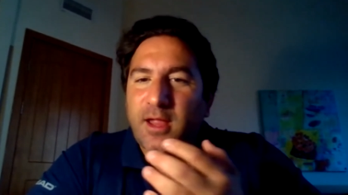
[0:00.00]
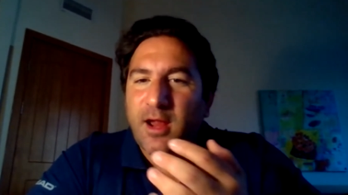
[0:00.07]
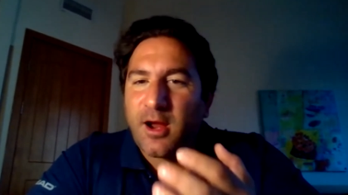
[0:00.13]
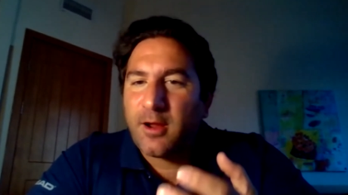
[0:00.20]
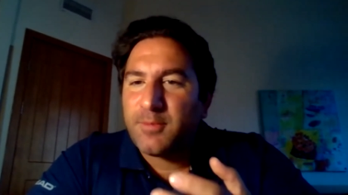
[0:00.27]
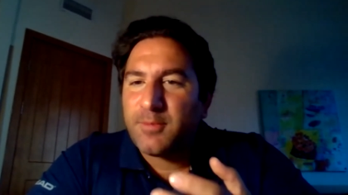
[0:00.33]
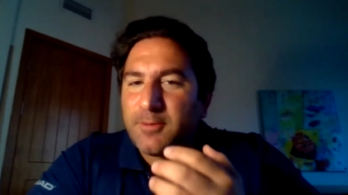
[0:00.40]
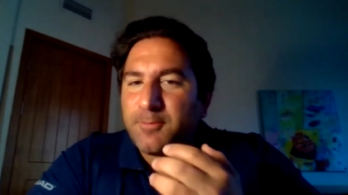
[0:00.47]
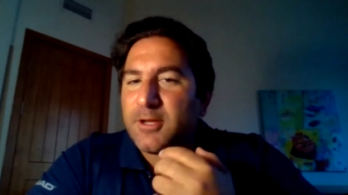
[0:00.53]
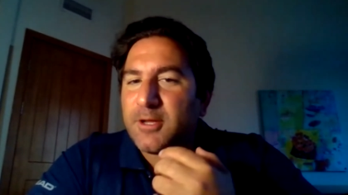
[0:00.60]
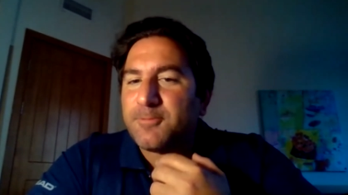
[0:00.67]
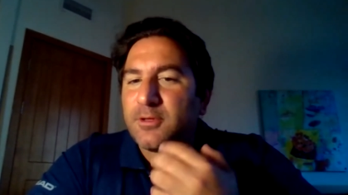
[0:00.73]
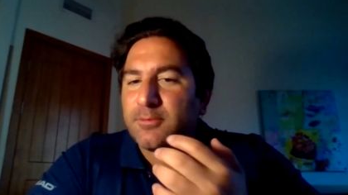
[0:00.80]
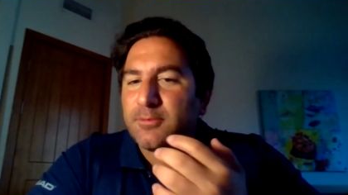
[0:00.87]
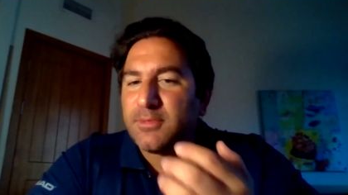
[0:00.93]
Arabic
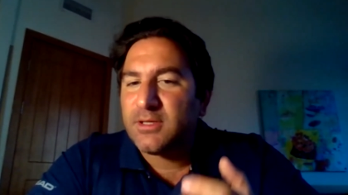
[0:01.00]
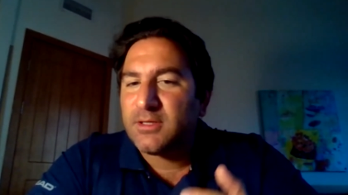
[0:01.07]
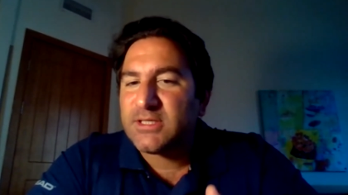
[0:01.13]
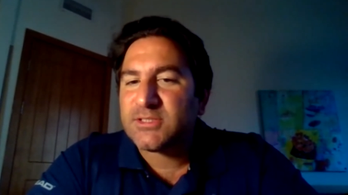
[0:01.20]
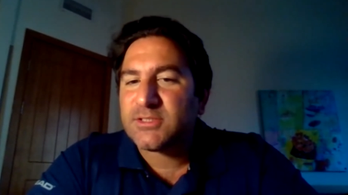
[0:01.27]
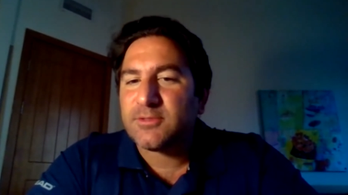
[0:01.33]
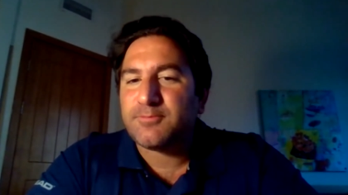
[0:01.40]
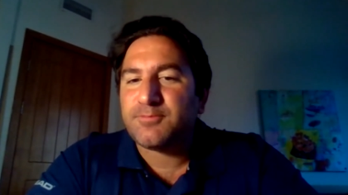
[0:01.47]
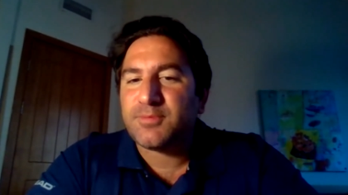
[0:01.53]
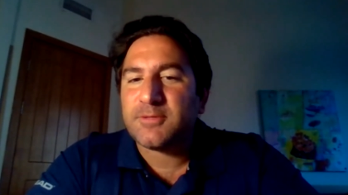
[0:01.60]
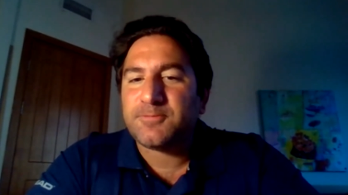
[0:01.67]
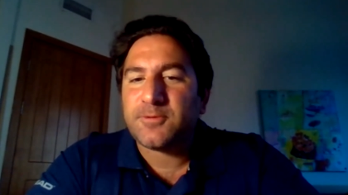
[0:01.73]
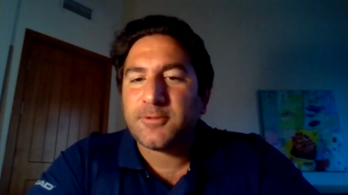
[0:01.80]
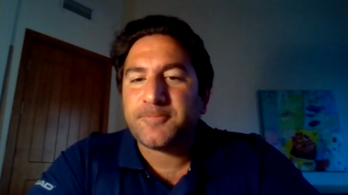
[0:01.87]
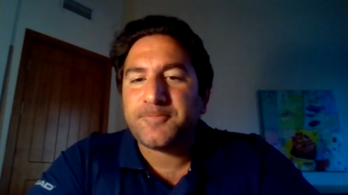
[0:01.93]
people, Middle Eastern
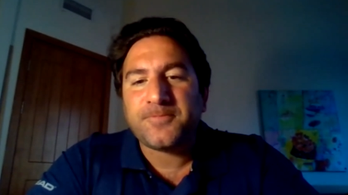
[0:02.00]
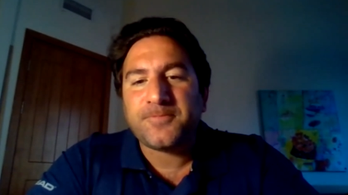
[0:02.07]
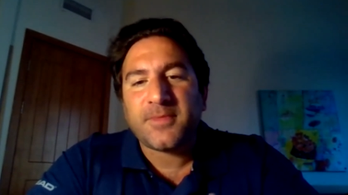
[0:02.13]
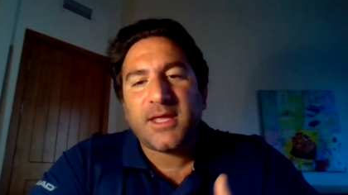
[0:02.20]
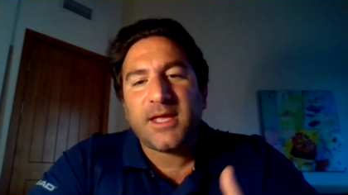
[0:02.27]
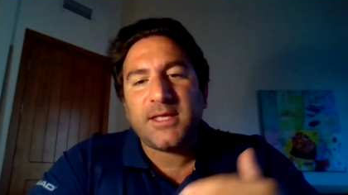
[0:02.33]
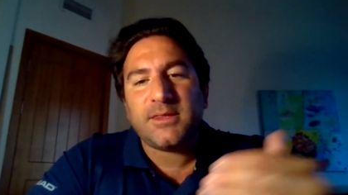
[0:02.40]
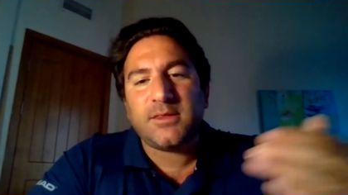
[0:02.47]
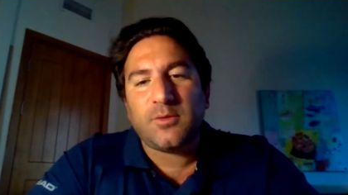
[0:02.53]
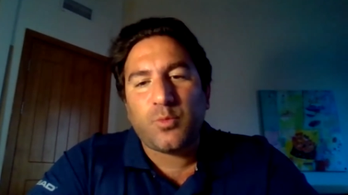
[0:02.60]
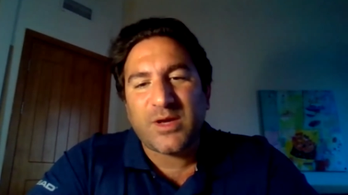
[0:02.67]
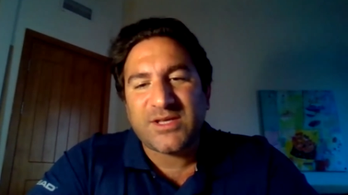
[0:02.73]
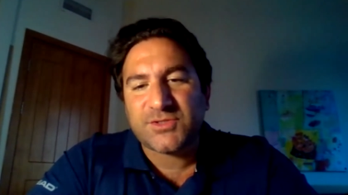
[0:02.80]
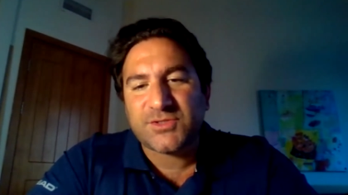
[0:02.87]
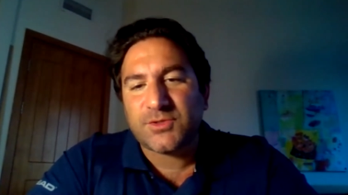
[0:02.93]
people, and the
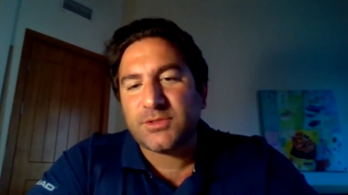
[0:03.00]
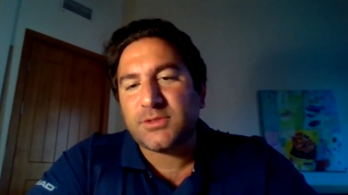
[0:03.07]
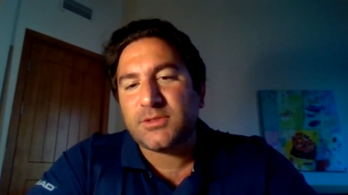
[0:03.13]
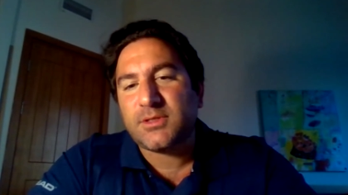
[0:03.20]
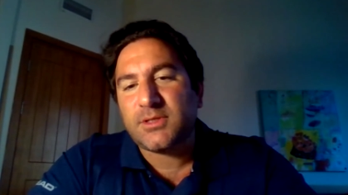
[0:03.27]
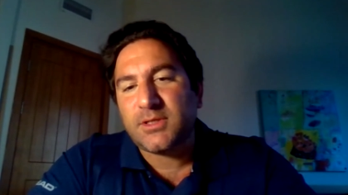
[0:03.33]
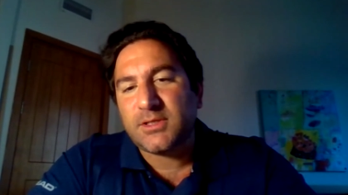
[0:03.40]
Western